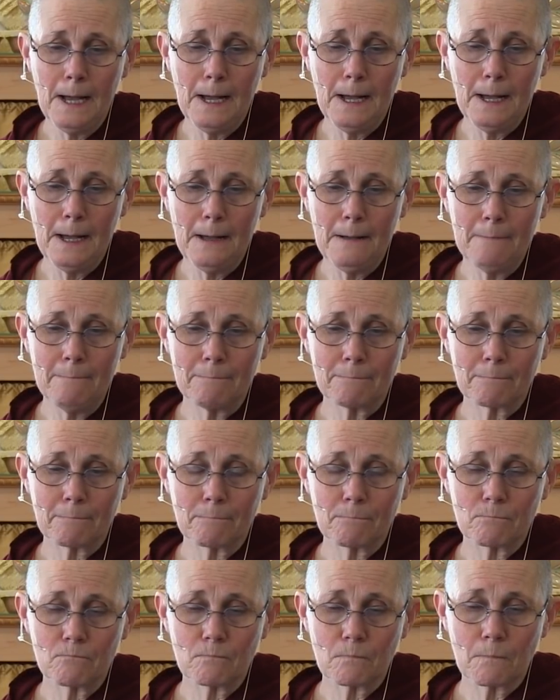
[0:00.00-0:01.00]
Um,
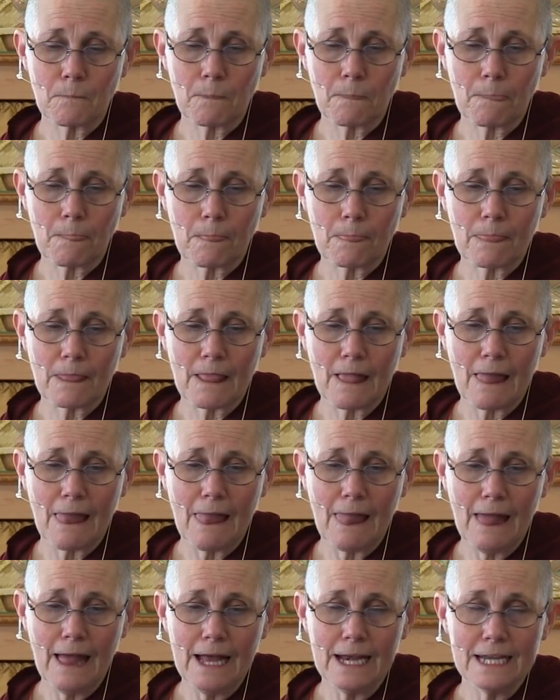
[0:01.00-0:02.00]

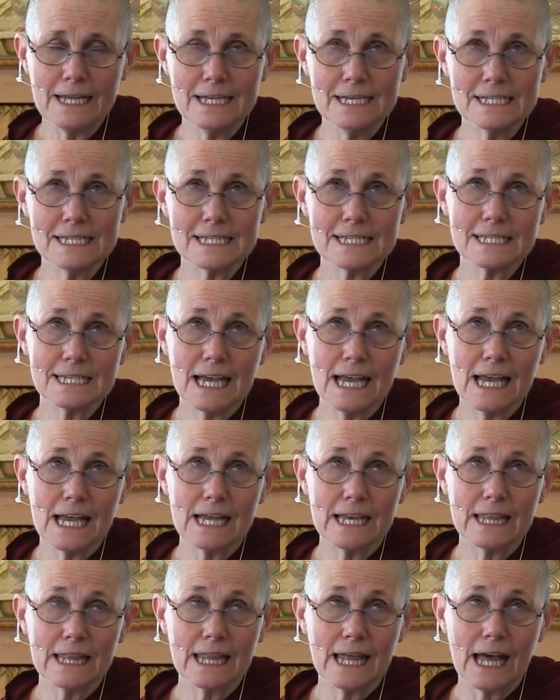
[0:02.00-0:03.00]
and he
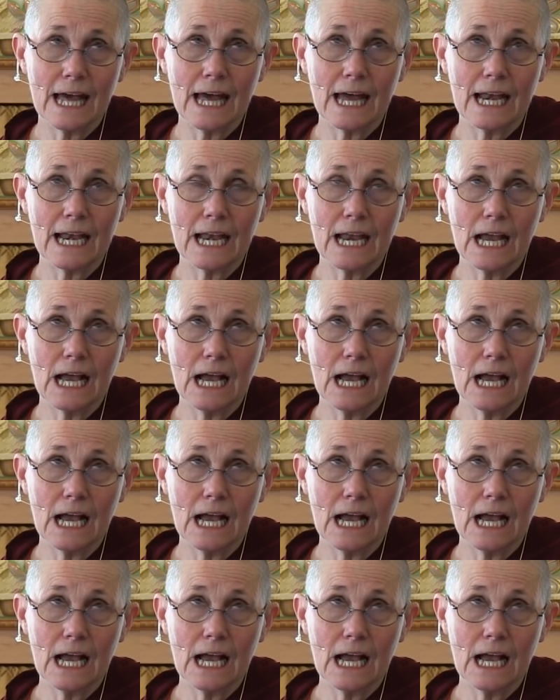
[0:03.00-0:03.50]
said that